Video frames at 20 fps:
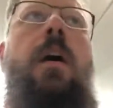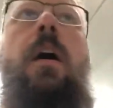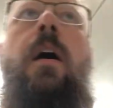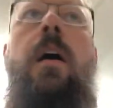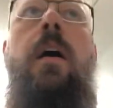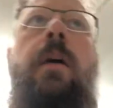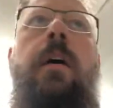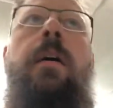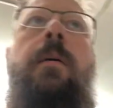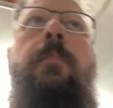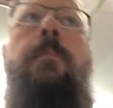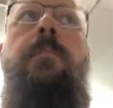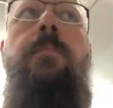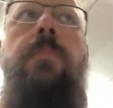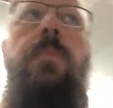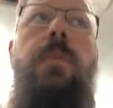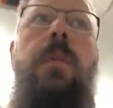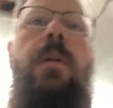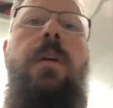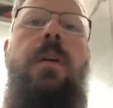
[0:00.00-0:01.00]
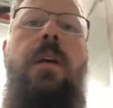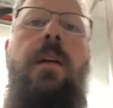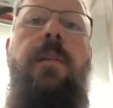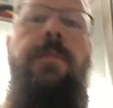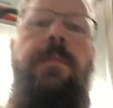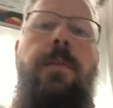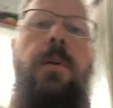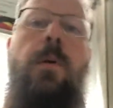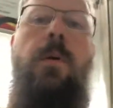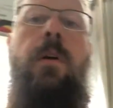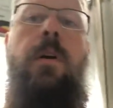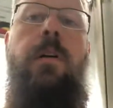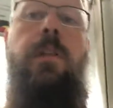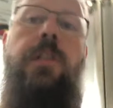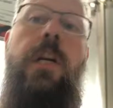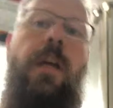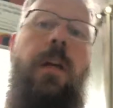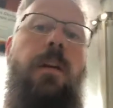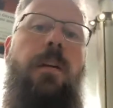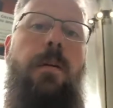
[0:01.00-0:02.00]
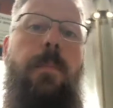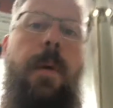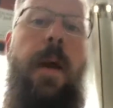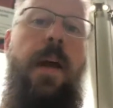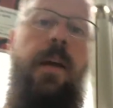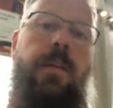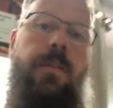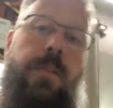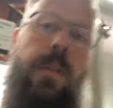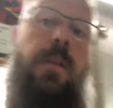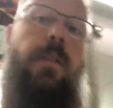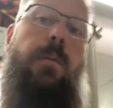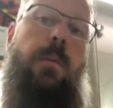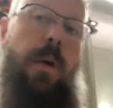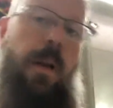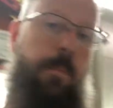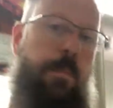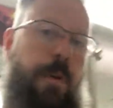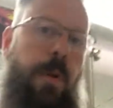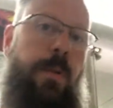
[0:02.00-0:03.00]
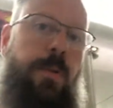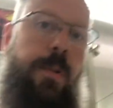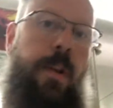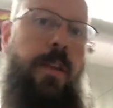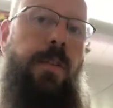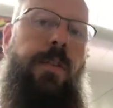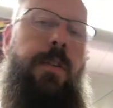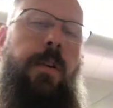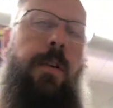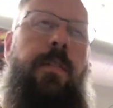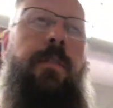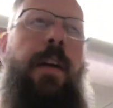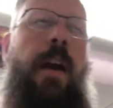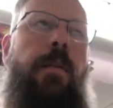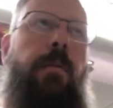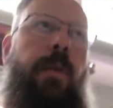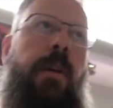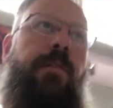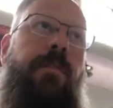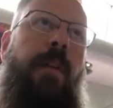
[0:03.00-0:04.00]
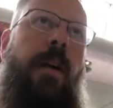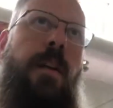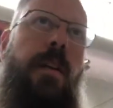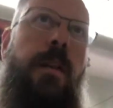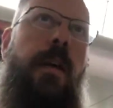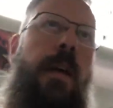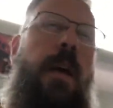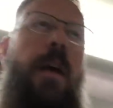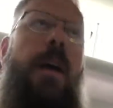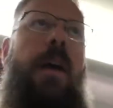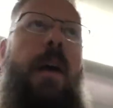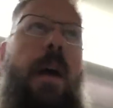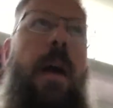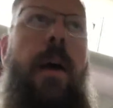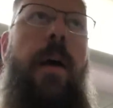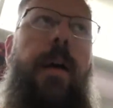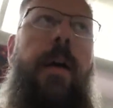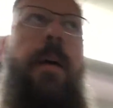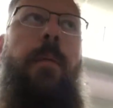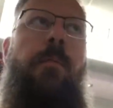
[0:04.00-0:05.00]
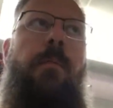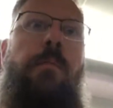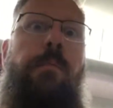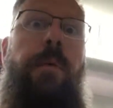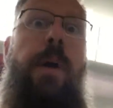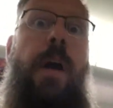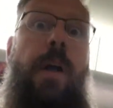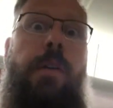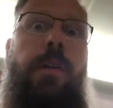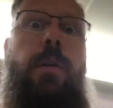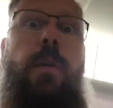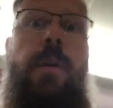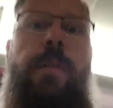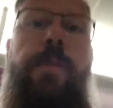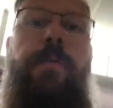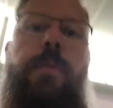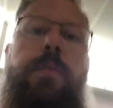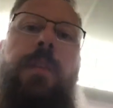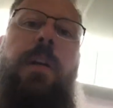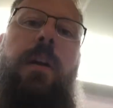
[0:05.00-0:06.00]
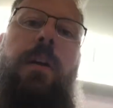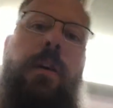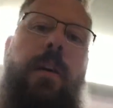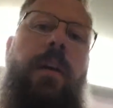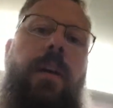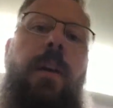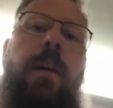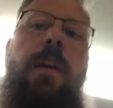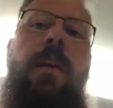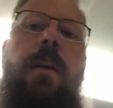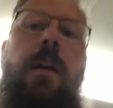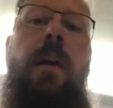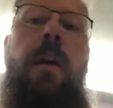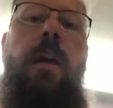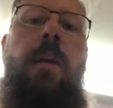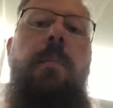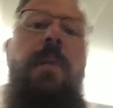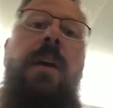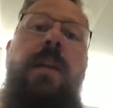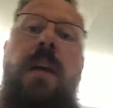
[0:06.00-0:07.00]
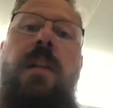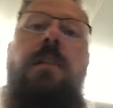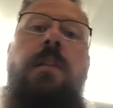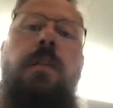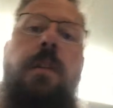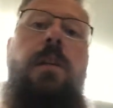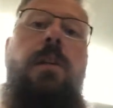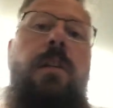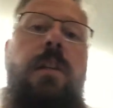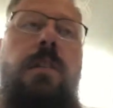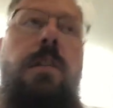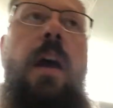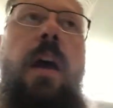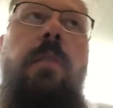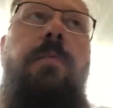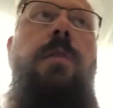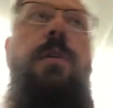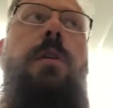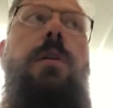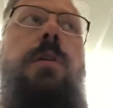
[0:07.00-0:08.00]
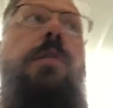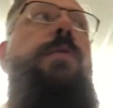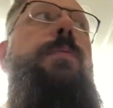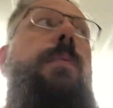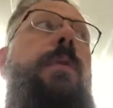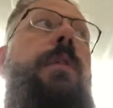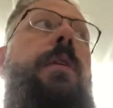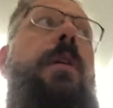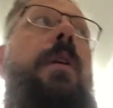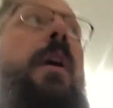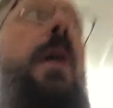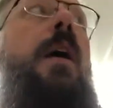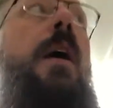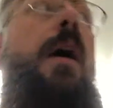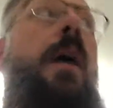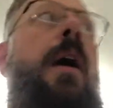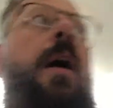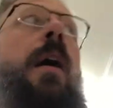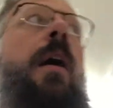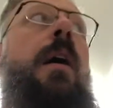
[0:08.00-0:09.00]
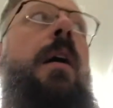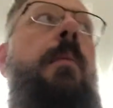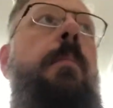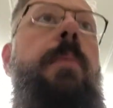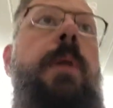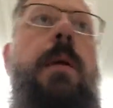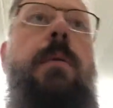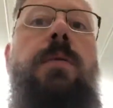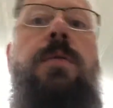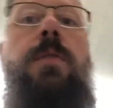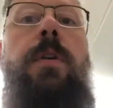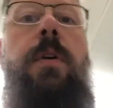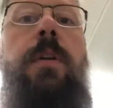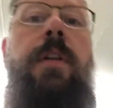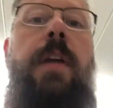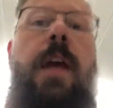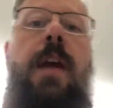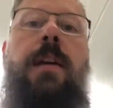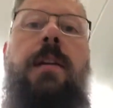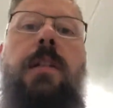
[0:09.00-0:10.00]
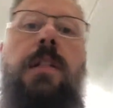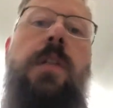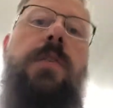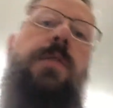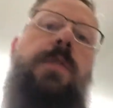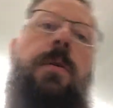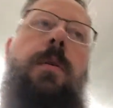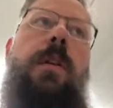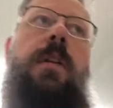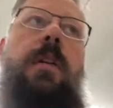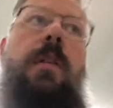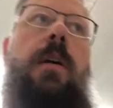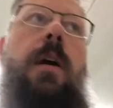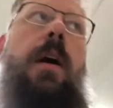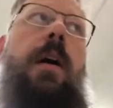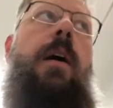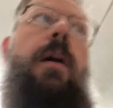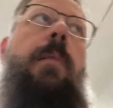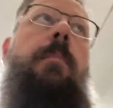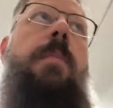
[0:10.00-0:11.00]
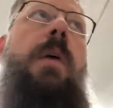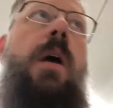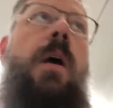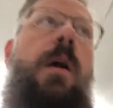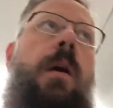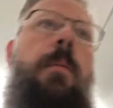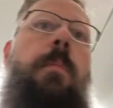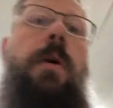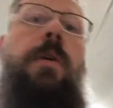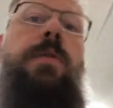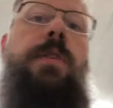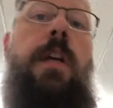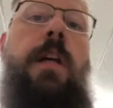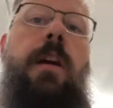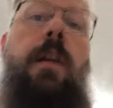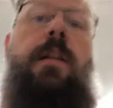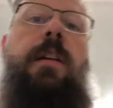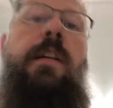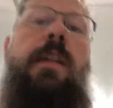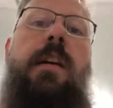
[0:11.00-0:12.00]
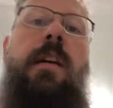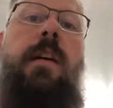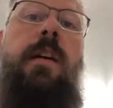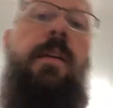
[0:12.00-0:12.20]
Um, if you're checking your bags, then you want to process your V A T refund um, prior to going through security. Um, again, you need to have your goods with you. Um, but I was told, hey, just do it um, post-security.